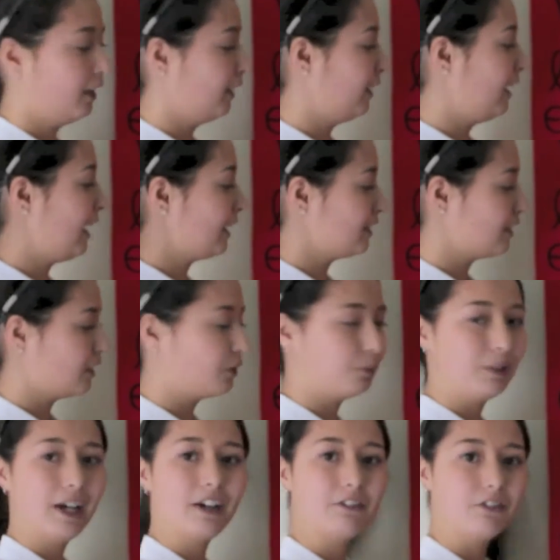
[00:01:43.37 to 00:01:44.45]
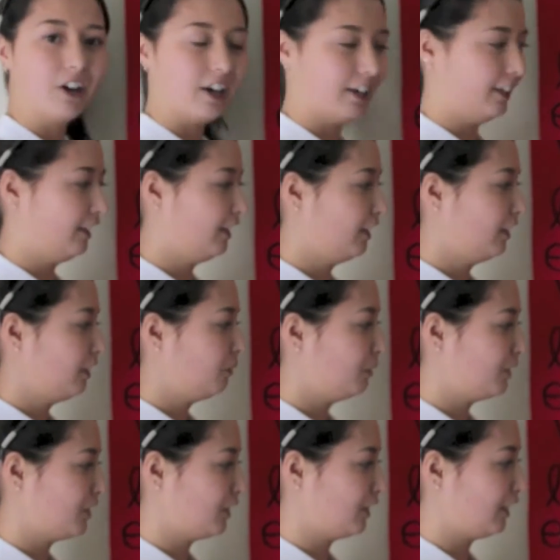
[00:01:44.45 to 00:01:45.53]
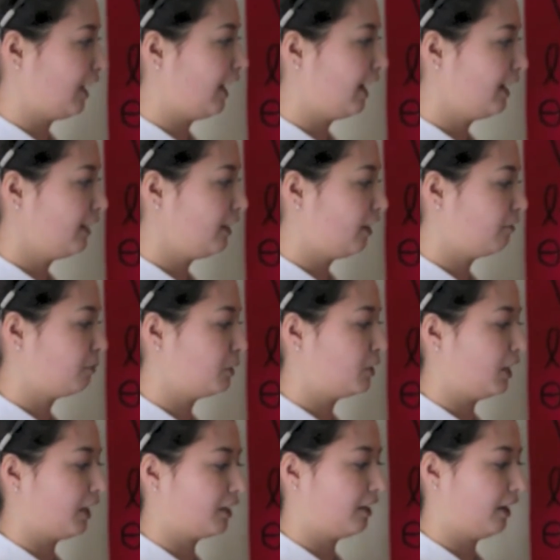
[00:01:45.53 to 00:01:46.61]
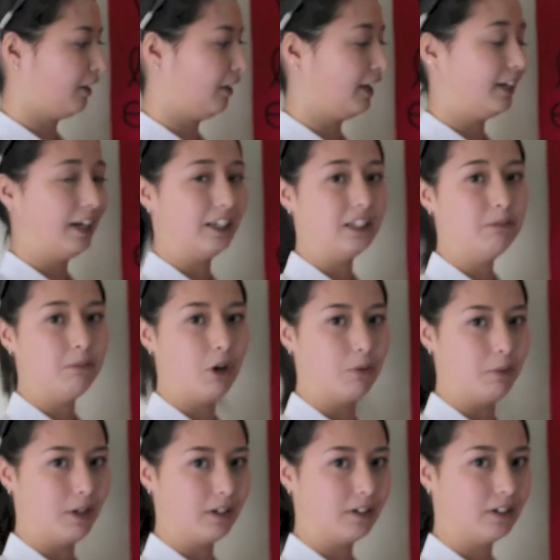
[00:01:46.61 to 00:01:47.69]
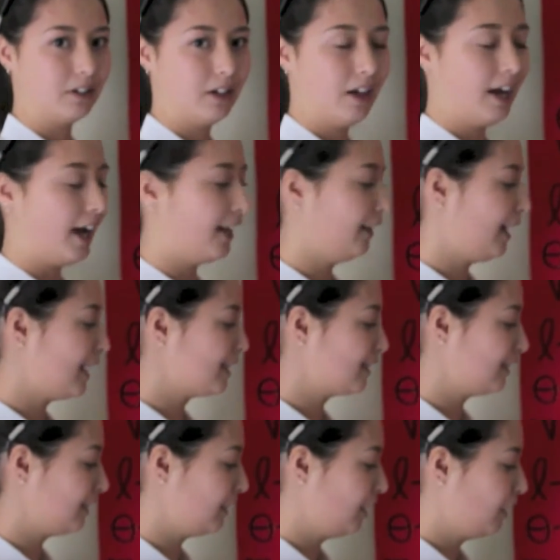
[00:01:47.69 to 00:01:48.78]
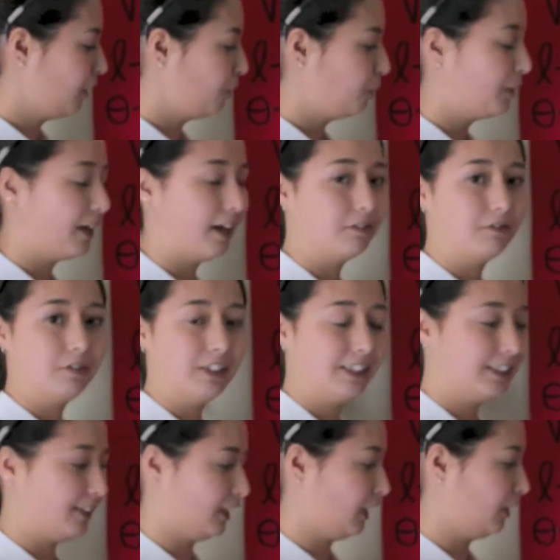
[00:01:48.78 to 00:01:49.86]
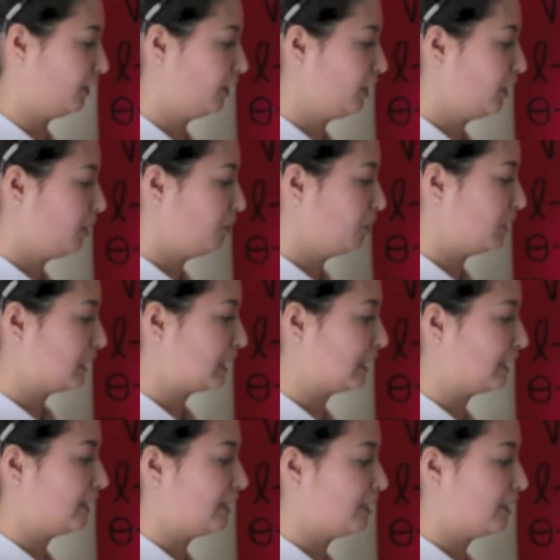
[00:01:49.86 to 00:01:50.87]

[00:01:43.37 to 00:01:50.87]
Next, we have Y, which is the height of projectile at any moment. And lastly, we have V0, which is the